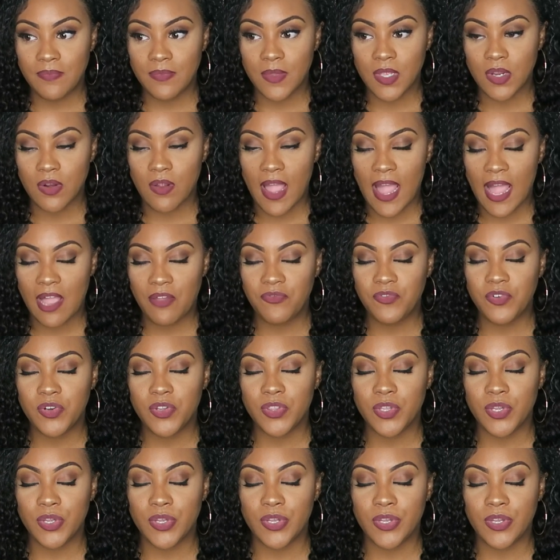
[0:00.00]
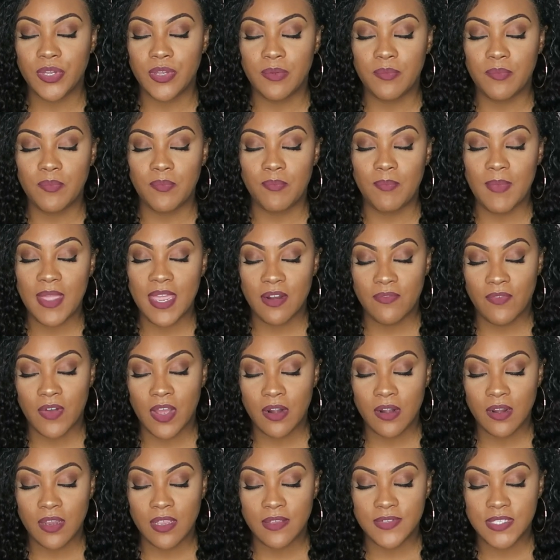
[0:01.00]
you know, after the maid of
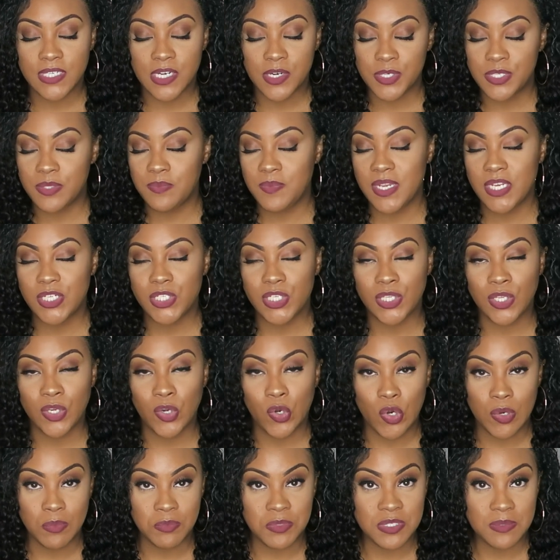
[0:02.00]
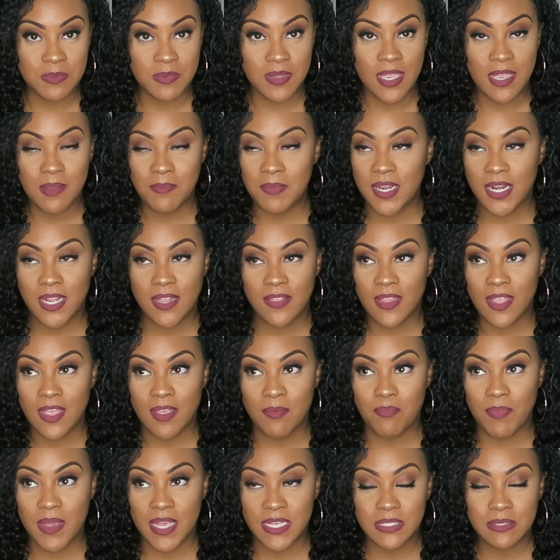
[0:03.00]
honor gives her speech and the
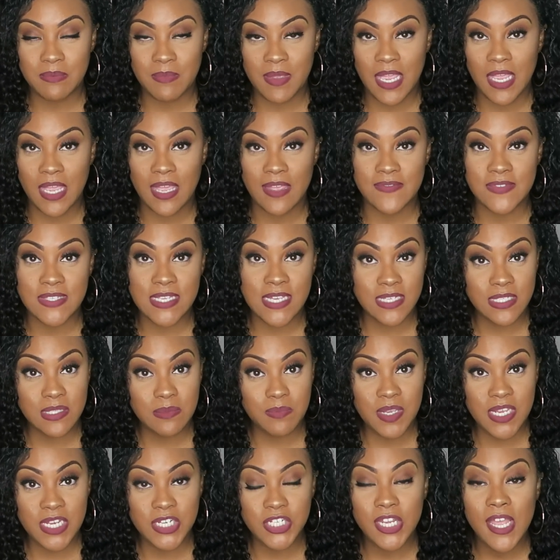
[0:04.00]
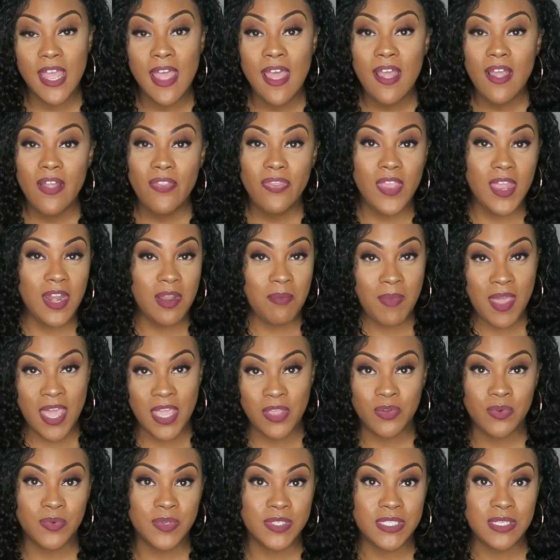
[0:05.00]
the best man gives his speech, then
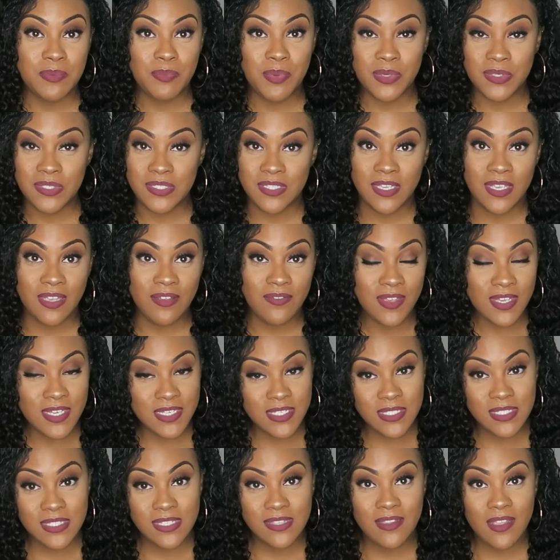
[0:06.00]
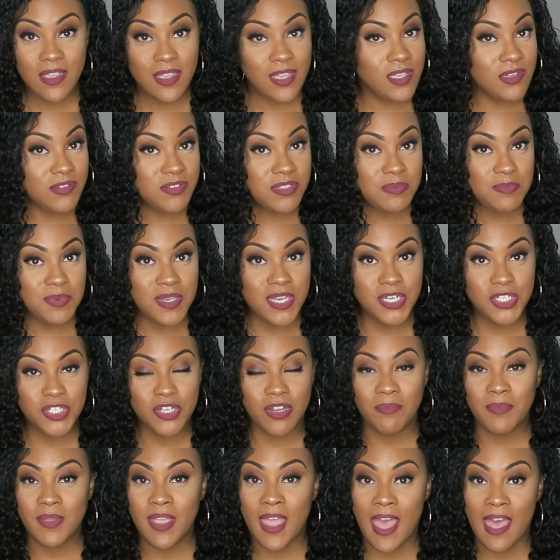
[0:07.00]
Emmanuel was supposed to give his thank you speech
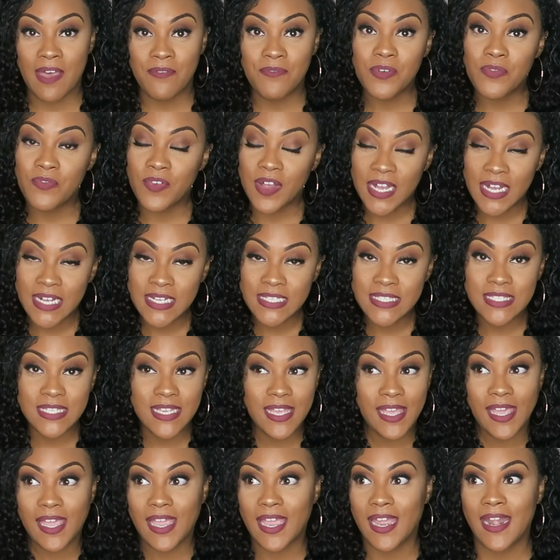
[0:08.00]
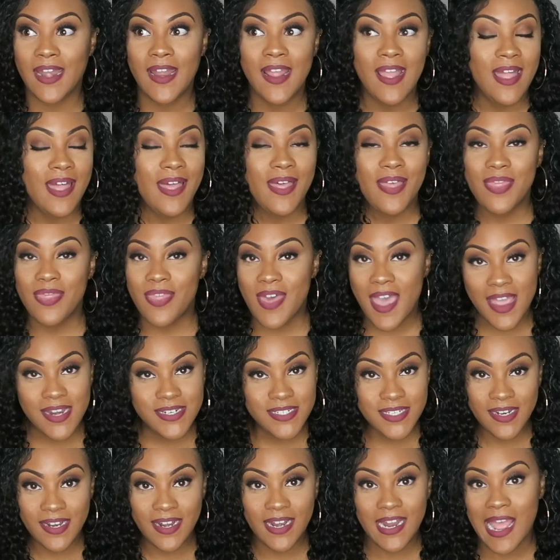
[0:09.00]
on behalf of us, and
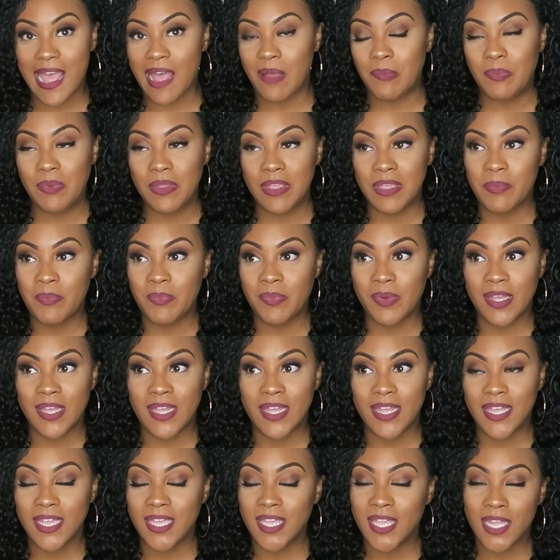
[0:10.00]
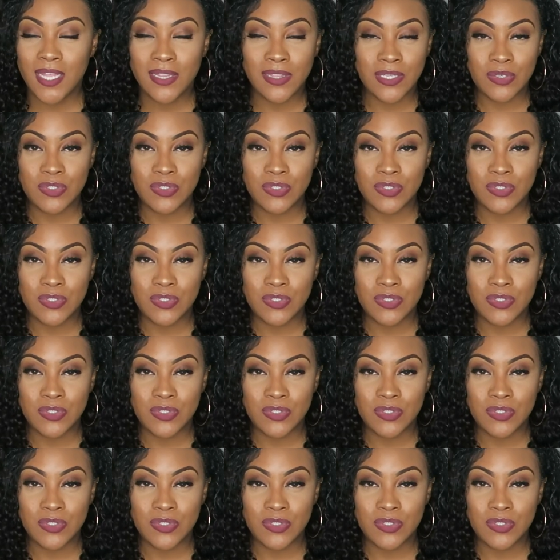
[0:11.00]
that didn't happen. But again,